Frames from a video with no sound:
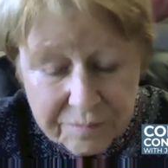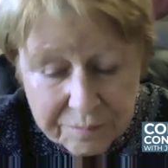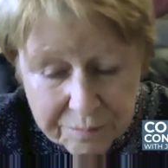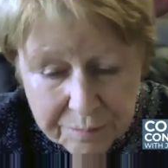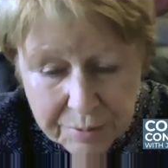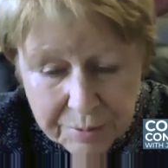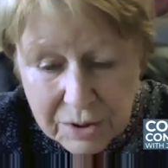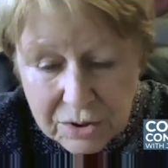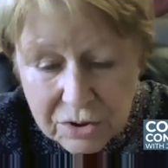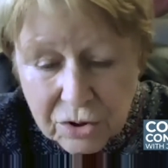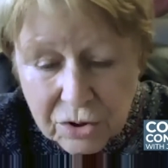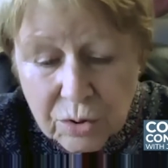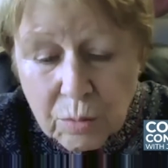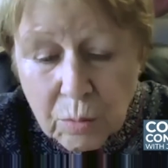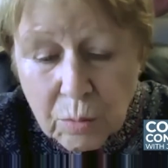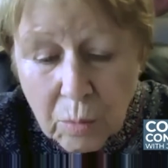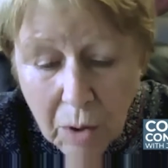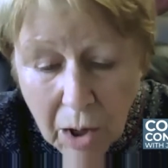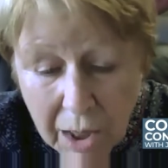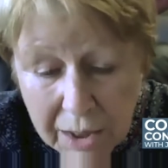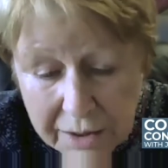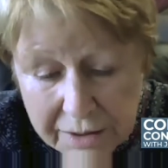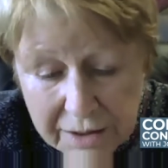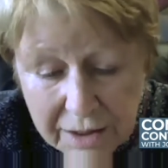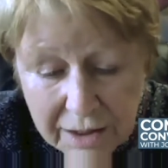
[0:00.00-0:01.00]
but your
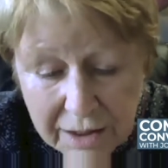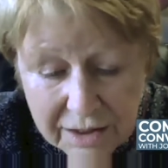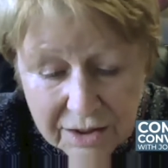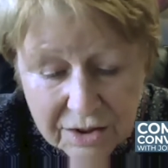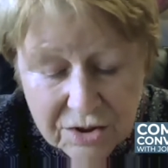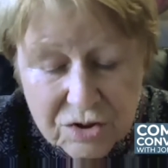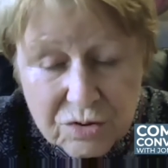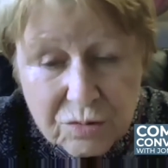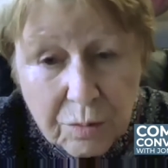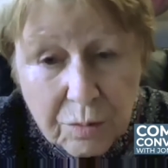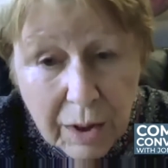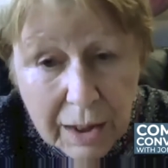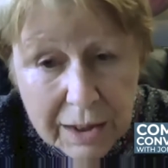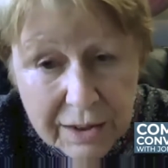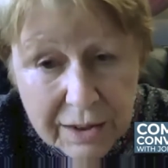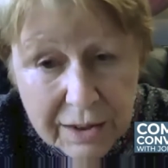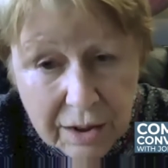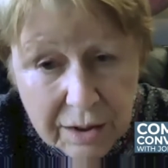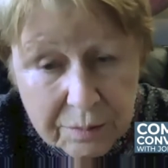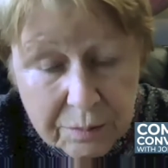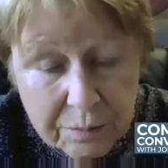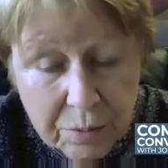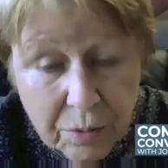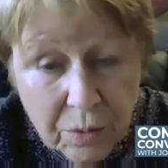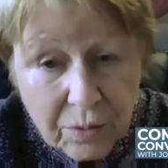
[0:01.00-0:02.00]
walking is right
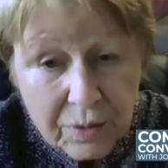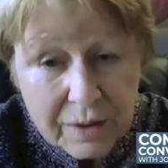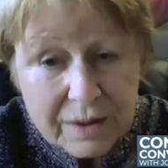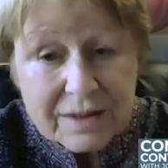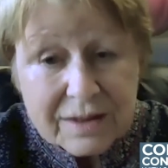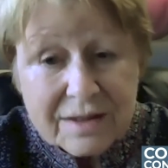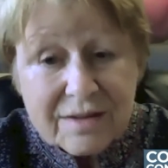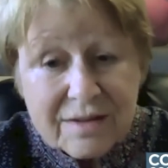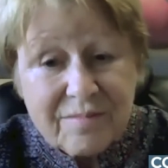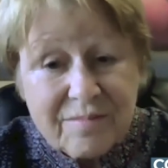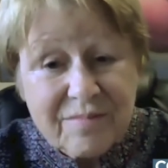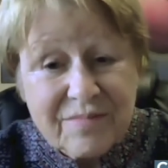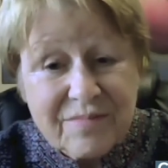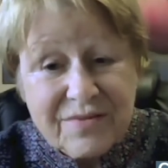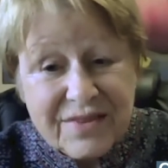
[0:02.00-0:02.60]
on point.